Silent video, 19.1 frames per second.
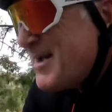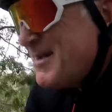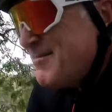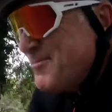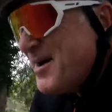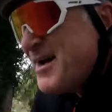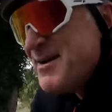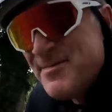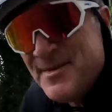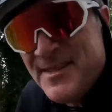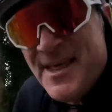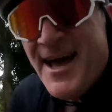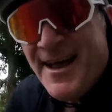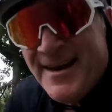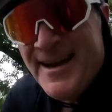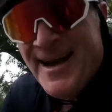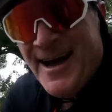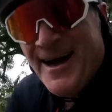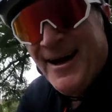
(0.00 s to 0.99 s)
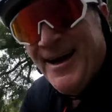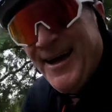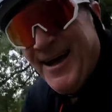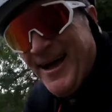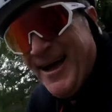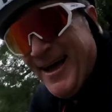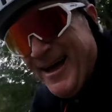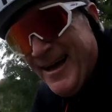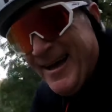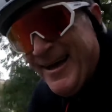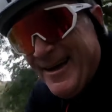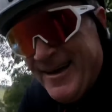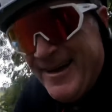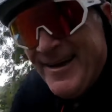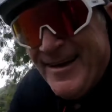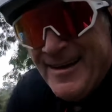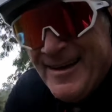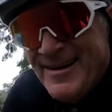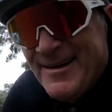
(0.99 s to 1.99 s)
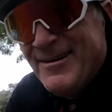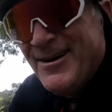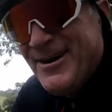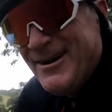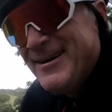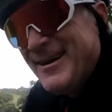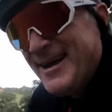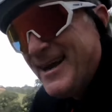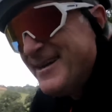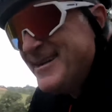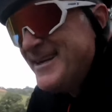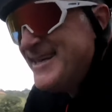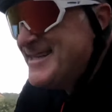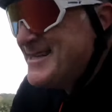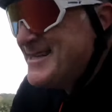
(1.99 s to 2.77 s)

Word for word: Maybe then, yeah. Yeah? Yeah, I need to